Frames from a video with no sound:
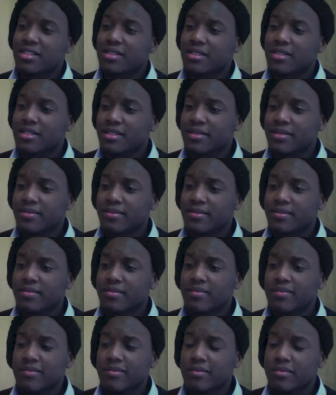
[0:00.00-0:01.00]
I'm guessing
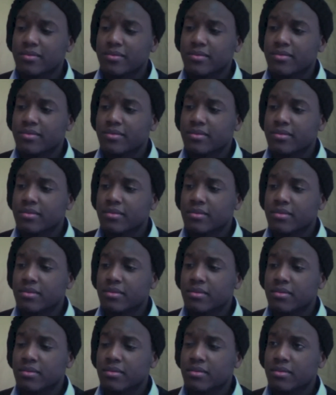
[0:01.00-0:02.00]
you received your answer
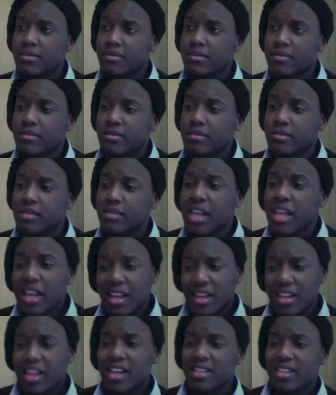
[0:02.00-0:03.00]
later on?
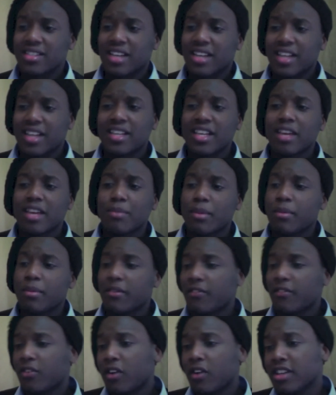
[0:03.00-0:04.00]
Yes, I did, but
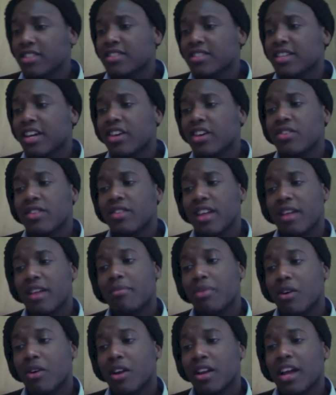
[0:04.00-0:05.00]
before I tell you that
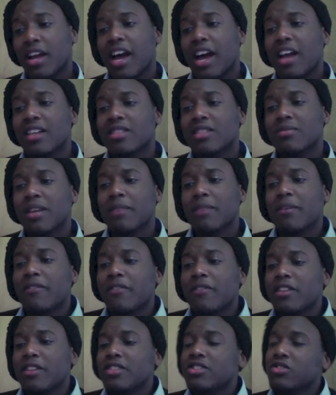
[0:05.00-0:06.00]
part, I'll explain my
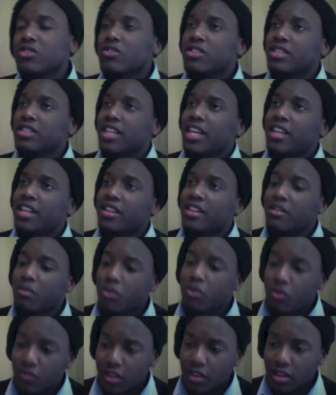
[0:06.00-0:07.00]
feelings towards the end of the
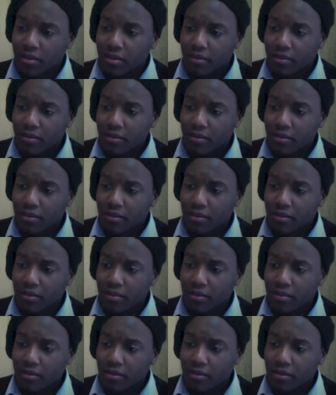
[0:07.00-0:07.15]
movie.